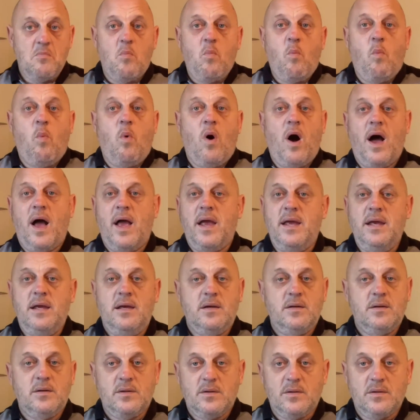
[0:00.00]
why
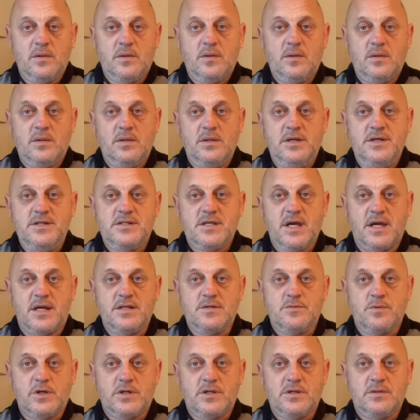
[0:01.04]
these things
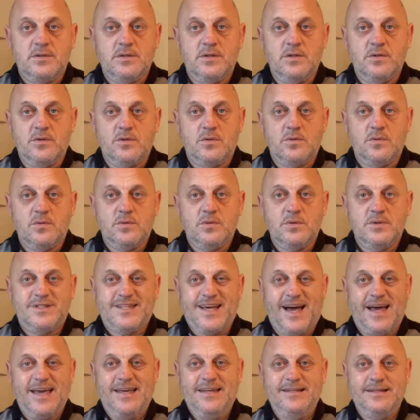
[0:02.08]
were
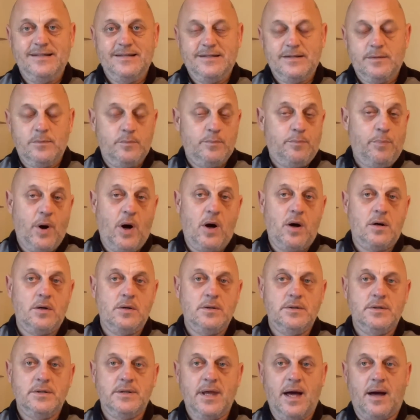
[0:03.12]
tied, but
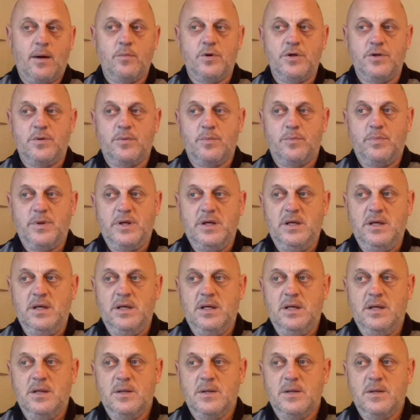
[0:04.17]
that would be